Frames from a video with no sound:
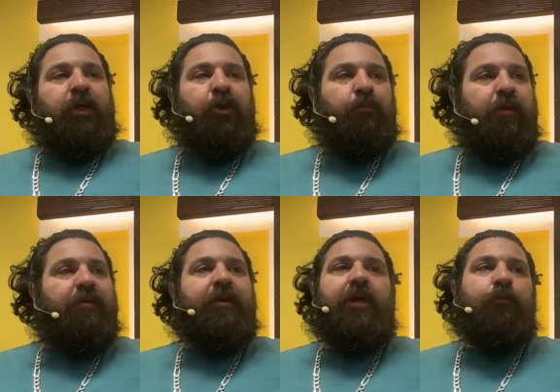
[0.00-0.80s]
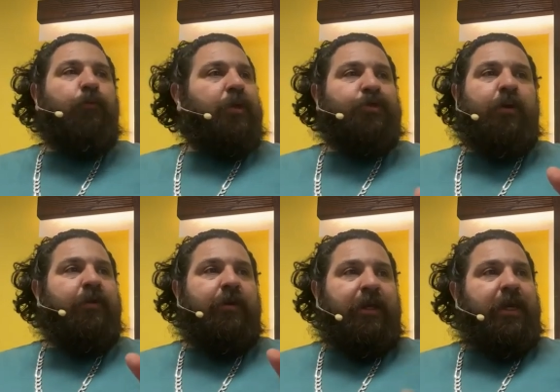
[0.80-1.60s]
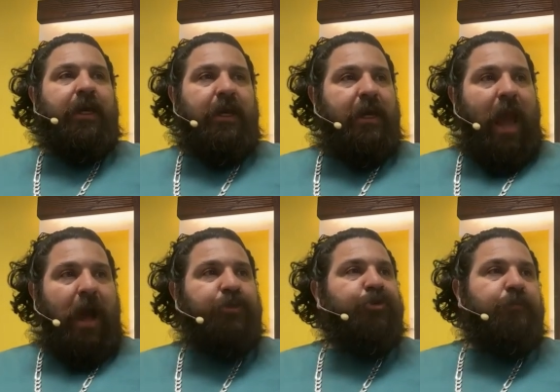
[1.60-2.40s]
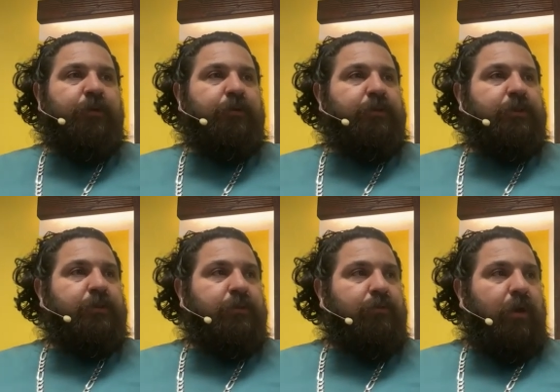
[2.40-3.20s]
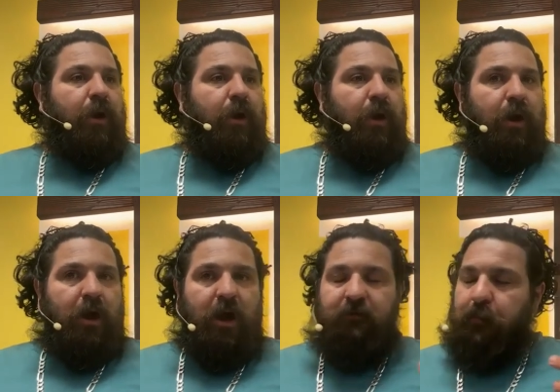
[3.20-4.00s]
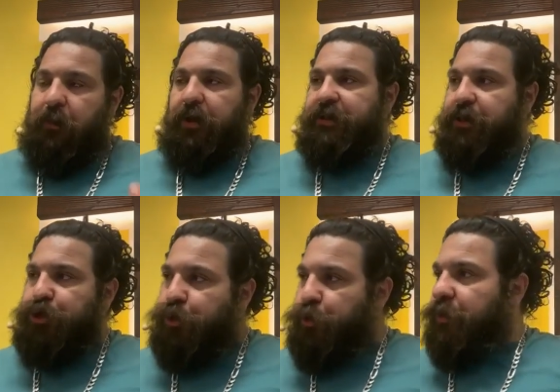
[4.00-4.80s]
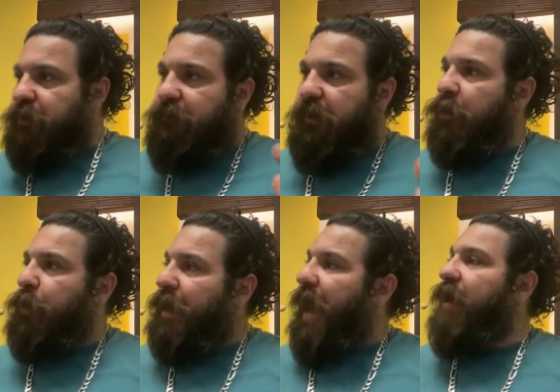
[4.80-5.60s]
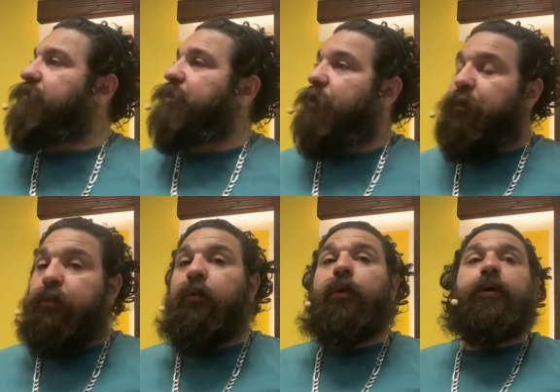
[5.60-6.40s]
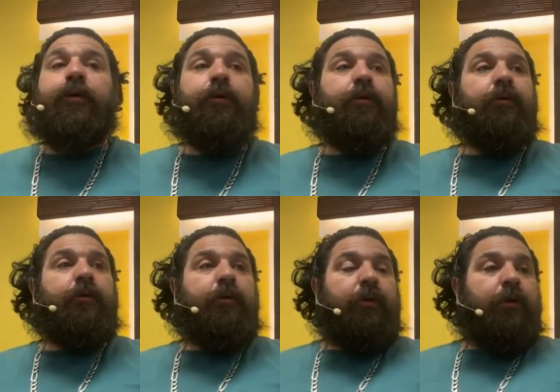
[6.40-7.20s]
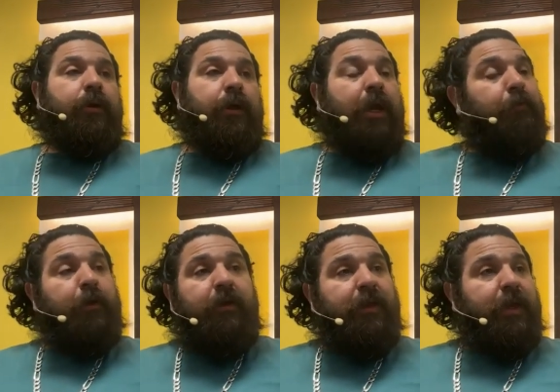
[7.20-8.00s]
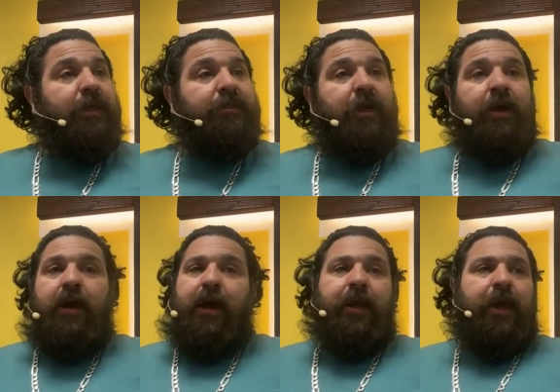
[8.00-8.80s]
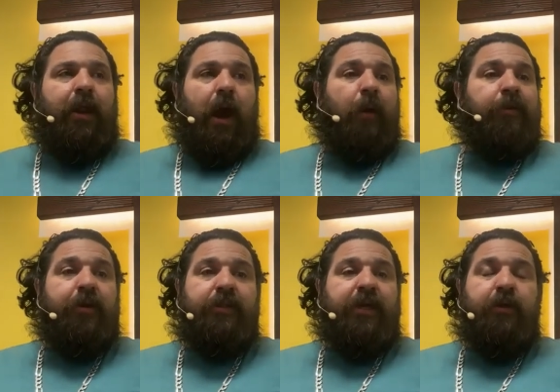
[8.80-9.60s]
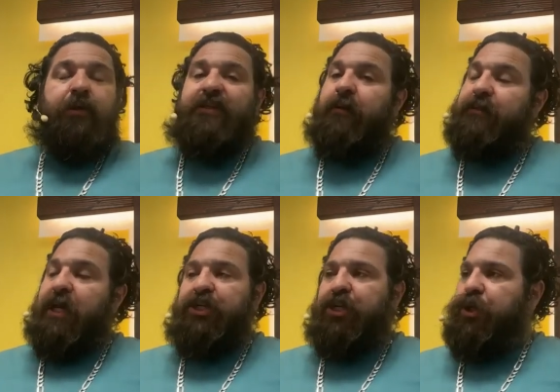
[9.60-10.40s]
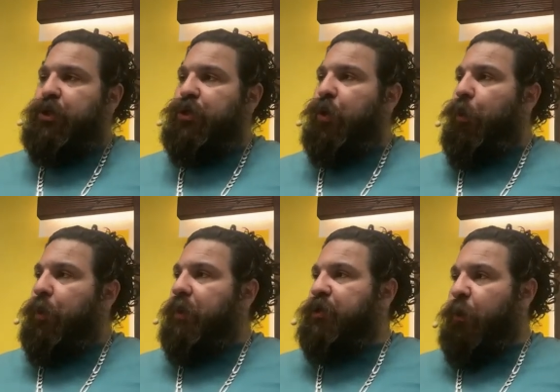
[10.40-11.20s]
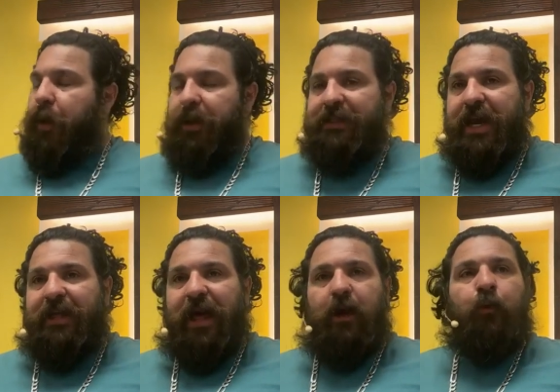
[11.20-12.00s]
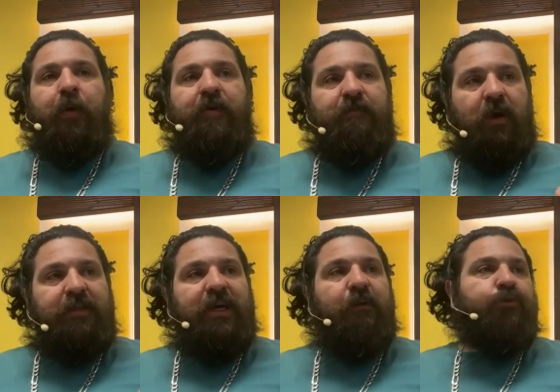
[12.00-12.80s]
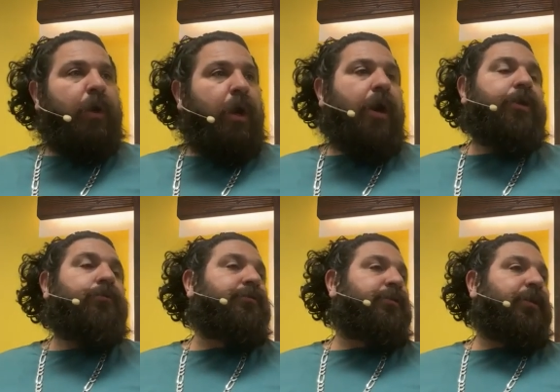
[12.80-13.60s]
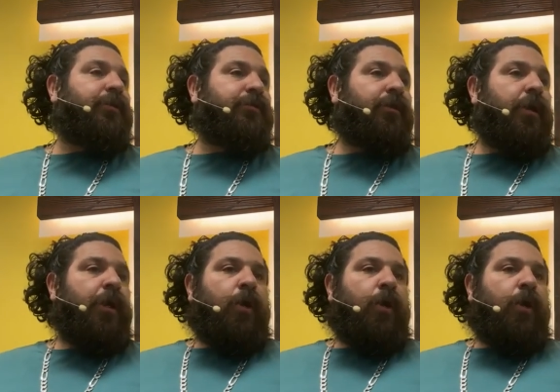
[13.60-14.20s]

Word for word: Humility is one of the key attributes of a person truly following after the Lord. It really is. And again, I, am here to tell you the temptation is so real to want to take that glory for ourselves when God uses us,